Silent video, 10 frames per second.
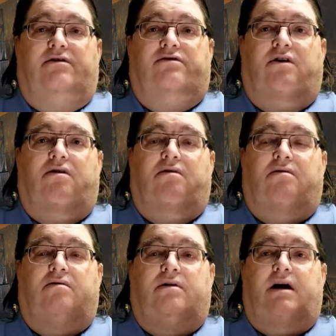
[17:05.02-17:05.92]

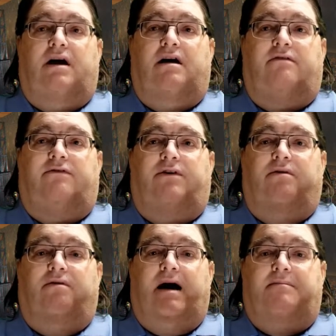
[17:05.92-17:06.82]
So if
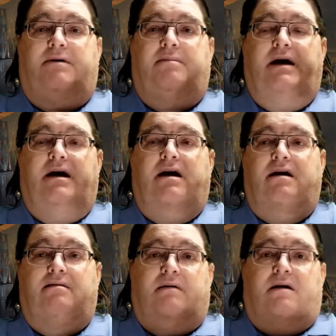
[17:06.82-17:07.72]
you happen to
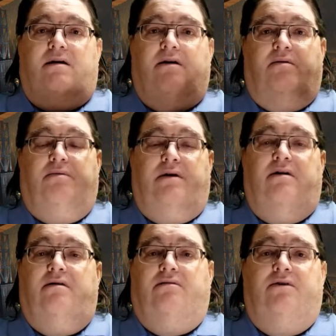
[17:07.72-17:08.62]
be,
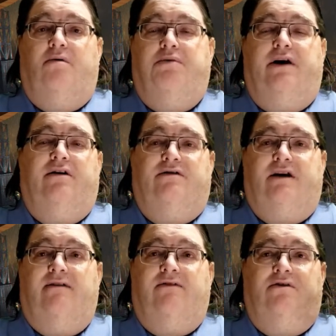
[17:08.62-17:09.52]
no players
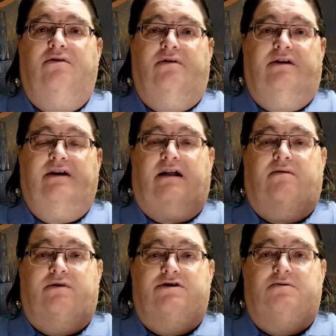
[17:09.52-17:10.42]
ever do exactly
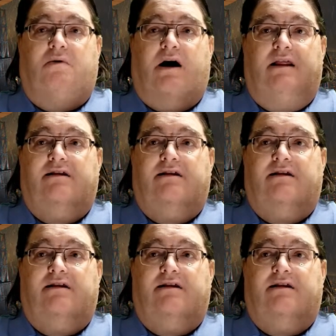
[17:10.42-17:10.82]
what you want.